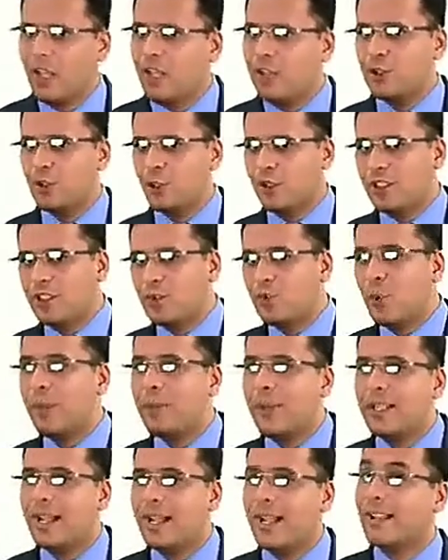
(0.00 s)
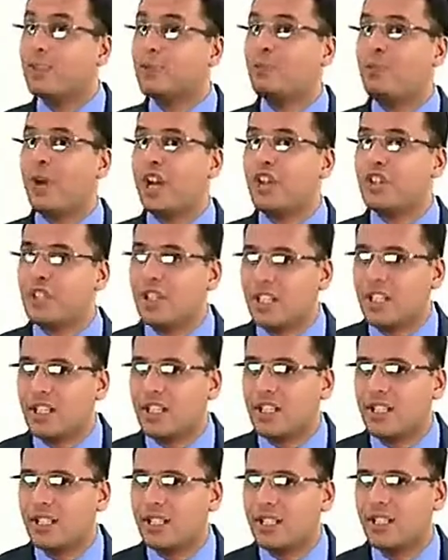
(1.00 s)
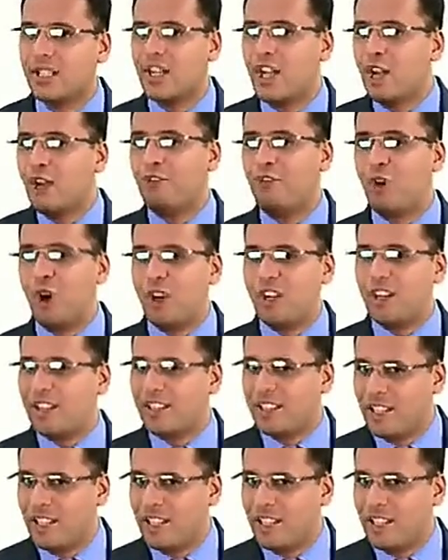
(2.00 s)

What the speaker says: So this will be the expression for